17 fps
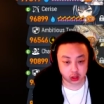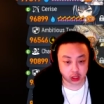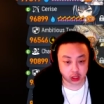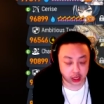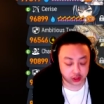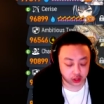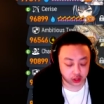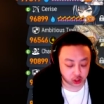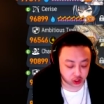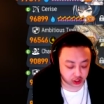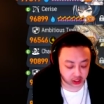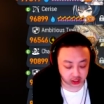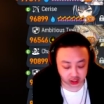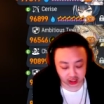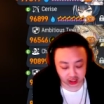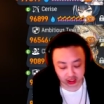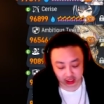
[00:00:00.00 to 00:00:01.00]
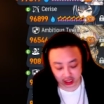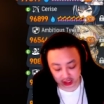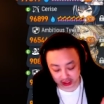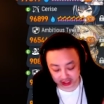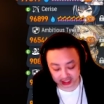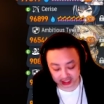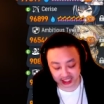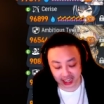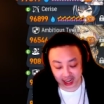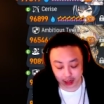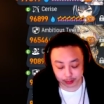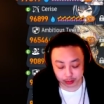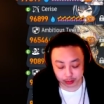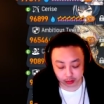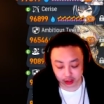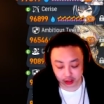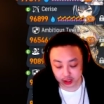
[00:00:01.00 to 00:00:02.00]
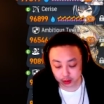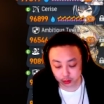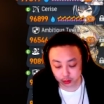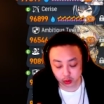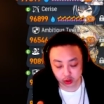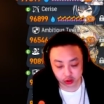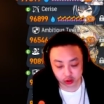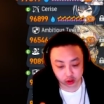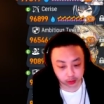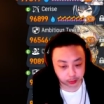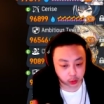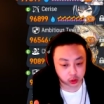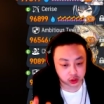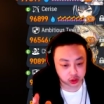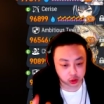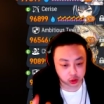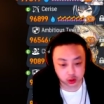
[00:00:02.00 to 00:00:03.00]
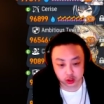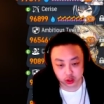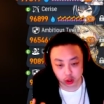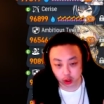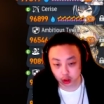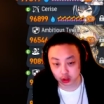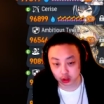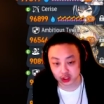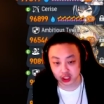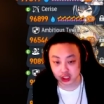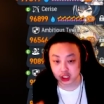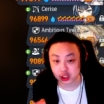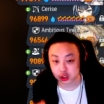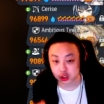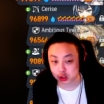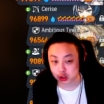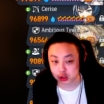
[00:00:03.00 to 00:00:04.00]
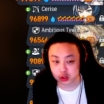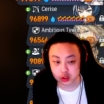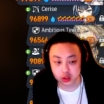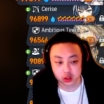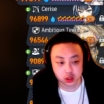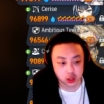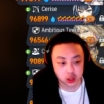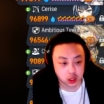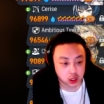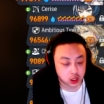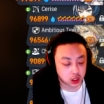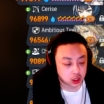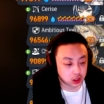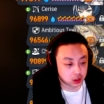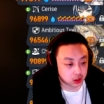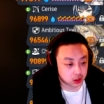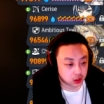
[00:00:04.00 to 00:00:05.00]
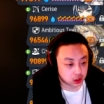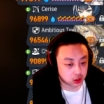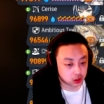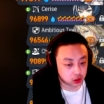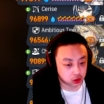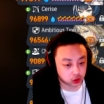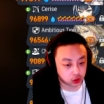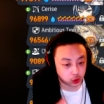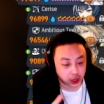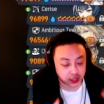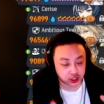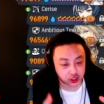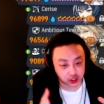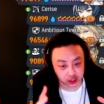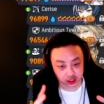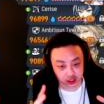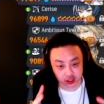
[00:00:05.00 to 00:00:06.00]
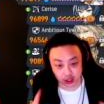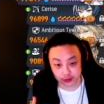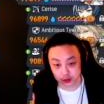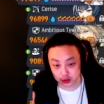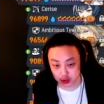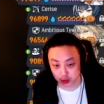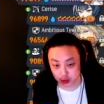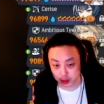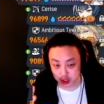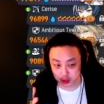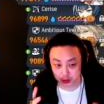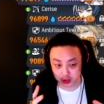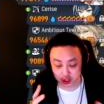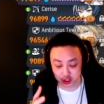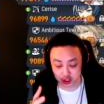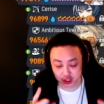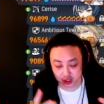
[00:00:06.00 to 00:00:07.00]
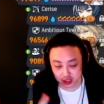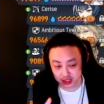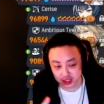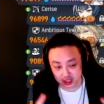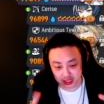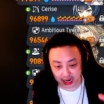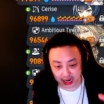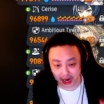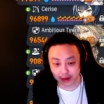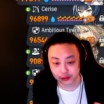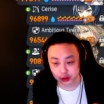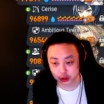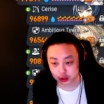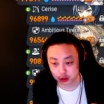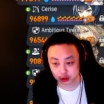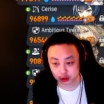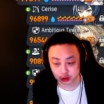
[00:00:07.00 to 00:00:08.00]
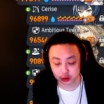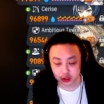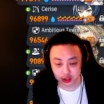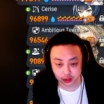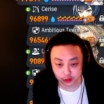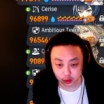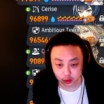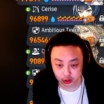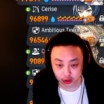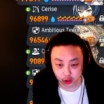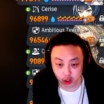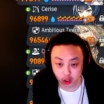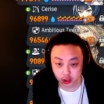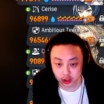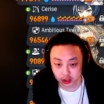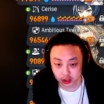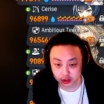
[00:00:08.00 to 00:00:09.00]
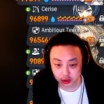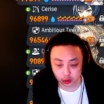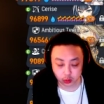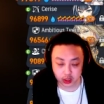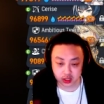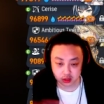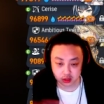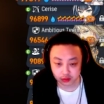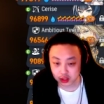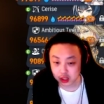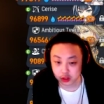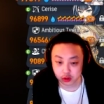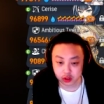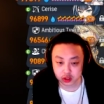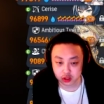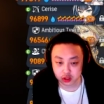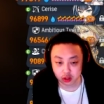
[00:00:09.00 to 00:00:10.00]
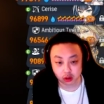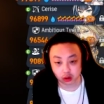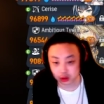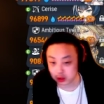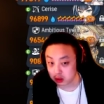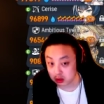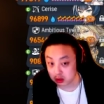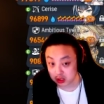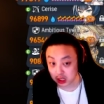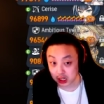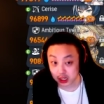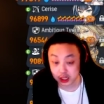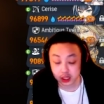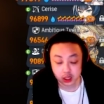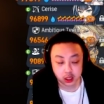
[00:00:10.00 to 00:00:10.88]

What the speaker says: and there's like this kind of gap, right, where your opponent's units aren't taking turns, you actually just suffer so much because she cleanses after your units have already gone, and then the rest of their units go, and then you die.